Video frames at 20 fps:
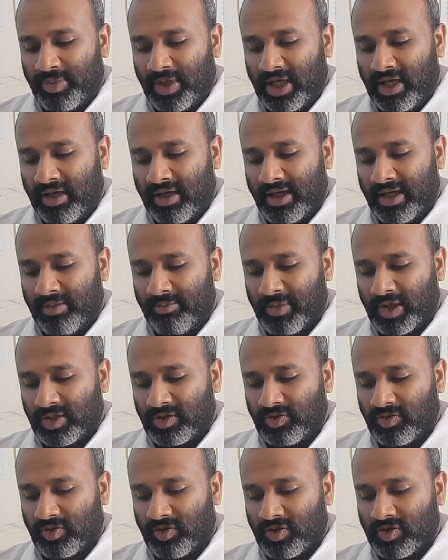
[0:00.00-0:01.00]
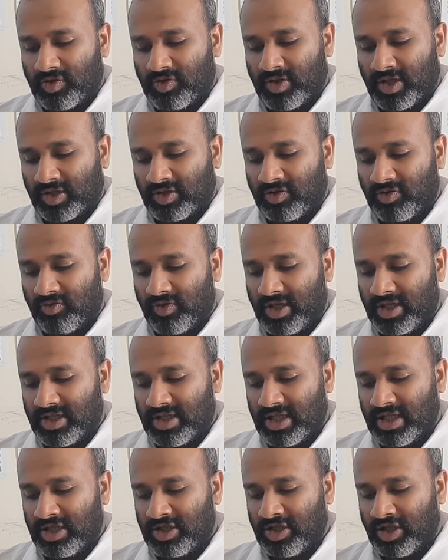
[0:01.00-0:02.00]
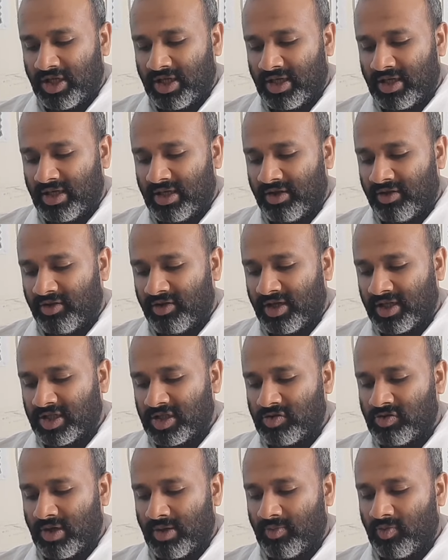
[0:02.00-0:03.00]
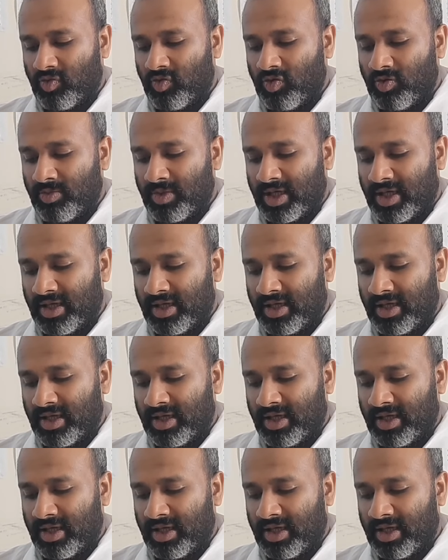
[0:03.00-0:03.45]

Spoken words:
pili muscle contracts to raise each hair and thus trap warm